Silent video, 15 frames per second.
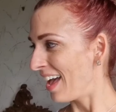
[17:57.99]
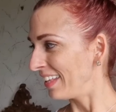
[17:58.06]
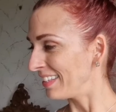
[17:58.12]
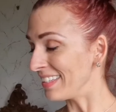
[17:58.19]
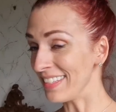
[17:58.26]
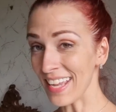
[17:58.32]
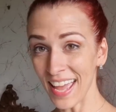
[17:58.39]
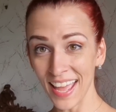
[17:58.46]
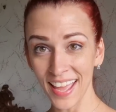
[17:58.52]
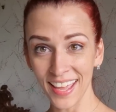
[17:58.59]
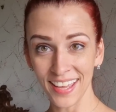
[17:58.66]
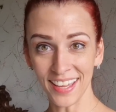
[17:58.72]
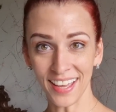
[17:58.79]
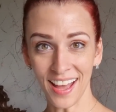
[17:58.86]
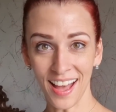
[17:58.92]

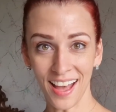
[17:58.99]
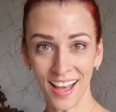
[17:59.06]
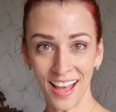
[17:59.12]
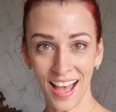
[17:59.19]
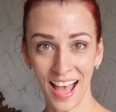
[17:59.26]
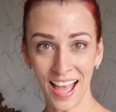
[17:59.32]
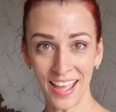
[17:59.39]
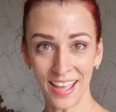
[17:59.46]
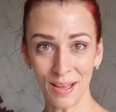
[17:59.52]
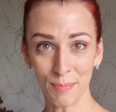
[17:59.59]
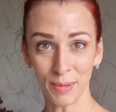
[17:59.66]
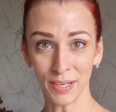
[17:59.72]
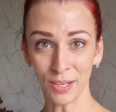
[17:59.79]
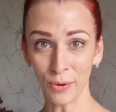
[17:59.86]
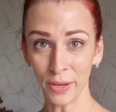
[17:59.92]
Today, I am
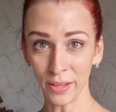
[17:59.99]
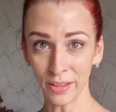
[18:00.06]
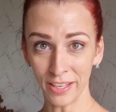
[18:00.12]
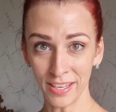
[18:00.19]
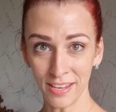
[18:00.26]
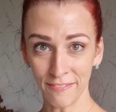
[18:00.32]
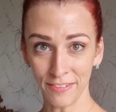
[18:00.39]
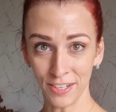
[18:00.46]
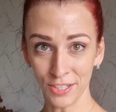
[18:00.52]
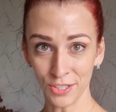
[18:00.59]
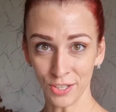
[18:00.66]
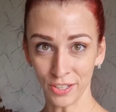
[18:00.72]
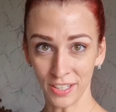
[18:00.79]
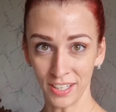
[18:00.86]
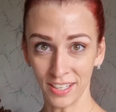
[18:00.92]
going to quickly finish
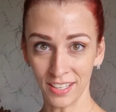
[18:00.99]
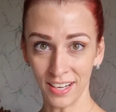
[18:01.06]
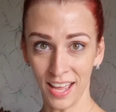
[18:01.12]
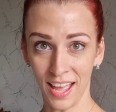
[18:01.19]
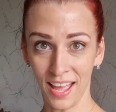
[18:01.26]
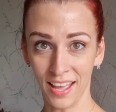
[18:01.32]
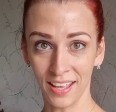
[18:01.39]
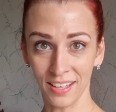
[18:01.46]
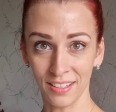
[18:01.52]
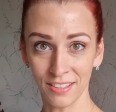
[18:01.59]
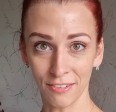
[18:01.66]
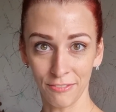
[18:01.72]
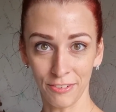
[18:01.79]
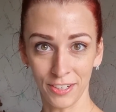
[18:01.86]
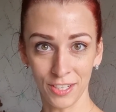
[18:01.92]
cooking and
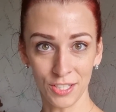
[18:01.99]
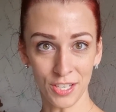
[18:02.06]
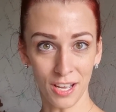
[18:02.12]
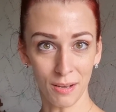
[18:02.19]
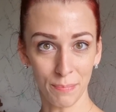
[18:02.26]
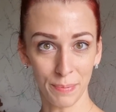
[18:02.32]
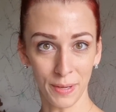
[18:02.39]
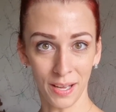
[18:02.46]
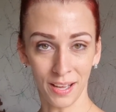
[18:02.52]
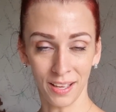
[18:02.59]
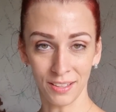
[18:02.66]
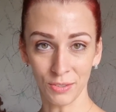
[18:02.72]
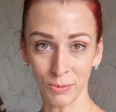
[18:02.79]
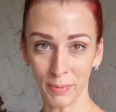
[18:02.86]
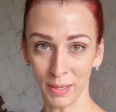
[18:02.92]
finish up
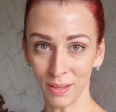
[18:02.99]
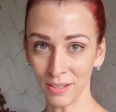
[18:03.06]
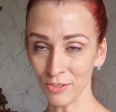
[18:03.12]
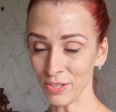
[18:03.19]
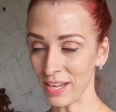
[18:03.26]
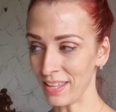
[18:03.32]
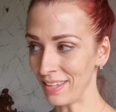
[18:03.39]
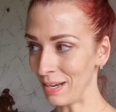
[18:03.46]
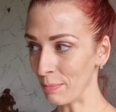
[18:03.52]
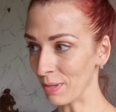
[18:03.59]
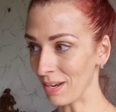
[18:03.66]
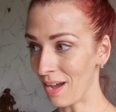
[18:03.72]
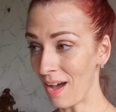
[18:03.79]
doing my laundry, and then I'm going to